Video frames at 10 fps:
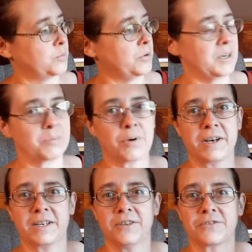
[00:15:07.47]
Pretty
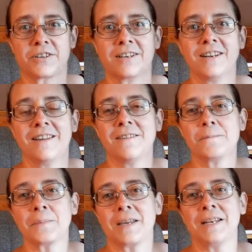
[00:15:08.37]
bright cover.
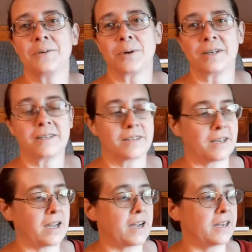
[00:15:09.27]
Anyway,
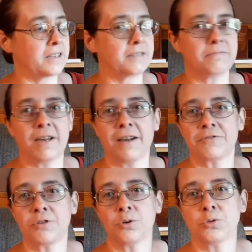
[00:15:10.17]
I
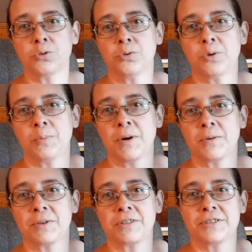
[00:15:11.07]
have no clue
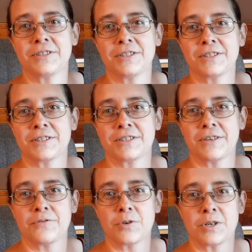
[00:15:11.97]
about what this is
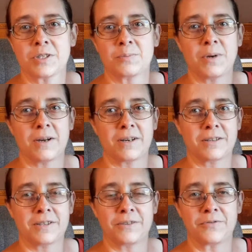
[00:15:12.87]
except for it's about,
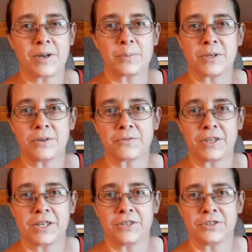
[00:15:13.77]
I think, a family on
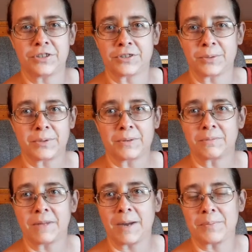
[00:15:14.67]
vacation and
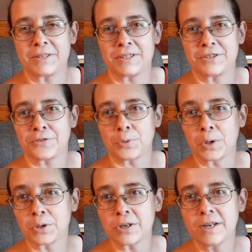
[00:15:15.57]
something happens. It's a
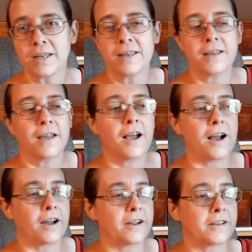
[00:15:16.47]
thriller.
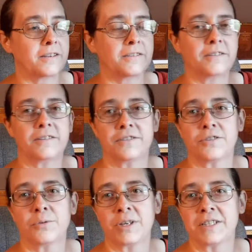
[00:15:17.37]
I
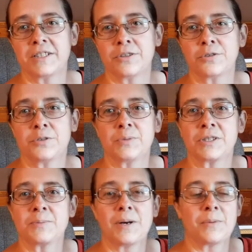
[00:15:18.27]
don't like to know too
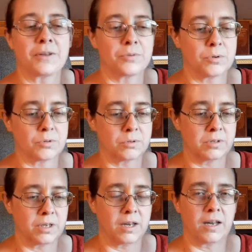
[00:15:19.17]
much about my thrillers.